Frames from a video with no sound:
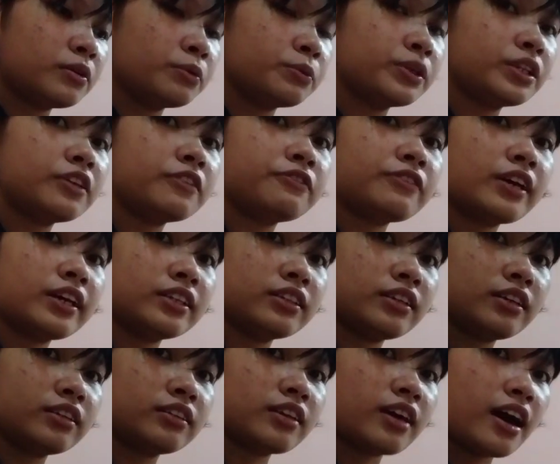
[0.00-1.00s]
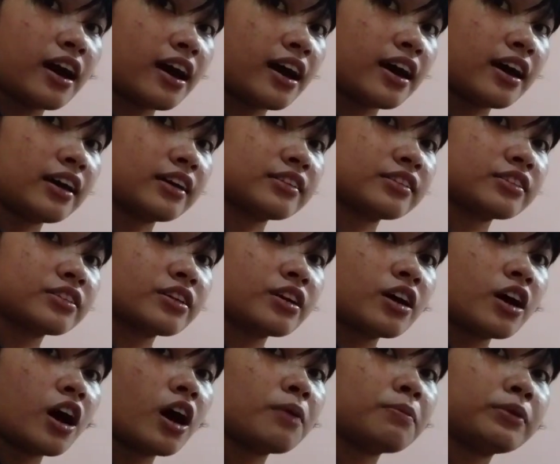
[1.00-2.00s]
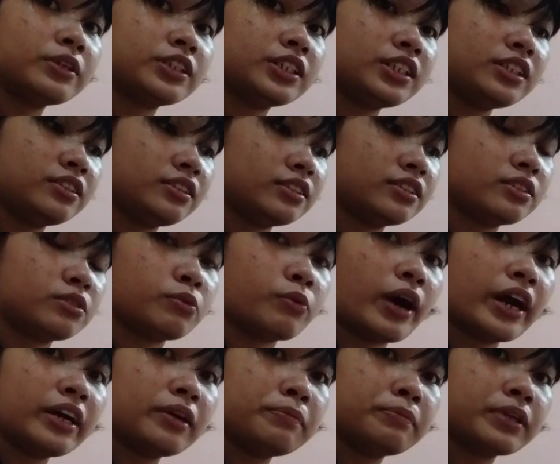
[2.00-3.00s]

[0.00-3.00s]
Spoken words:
we define it as homogeneous. Why?